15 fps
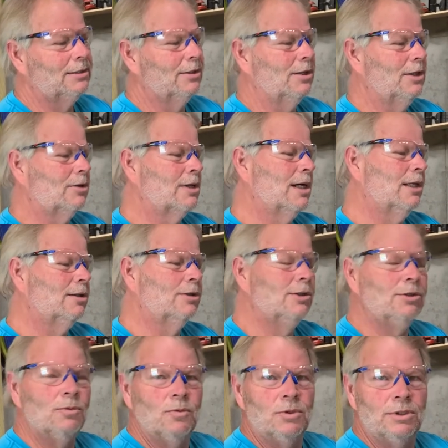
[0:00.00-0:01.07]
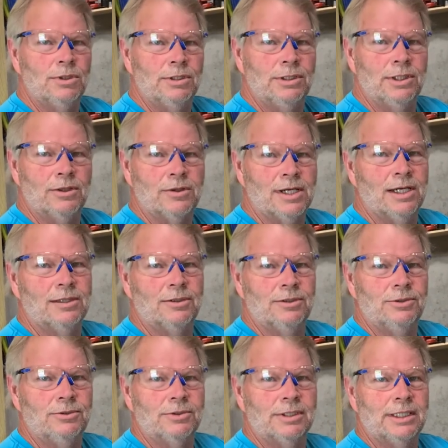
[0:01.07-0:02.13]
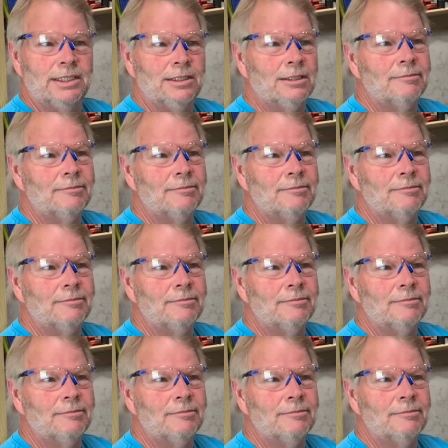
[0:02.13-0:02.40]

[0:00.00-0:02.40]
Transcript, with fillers: so they'll cut through wood, they'll cut through steel.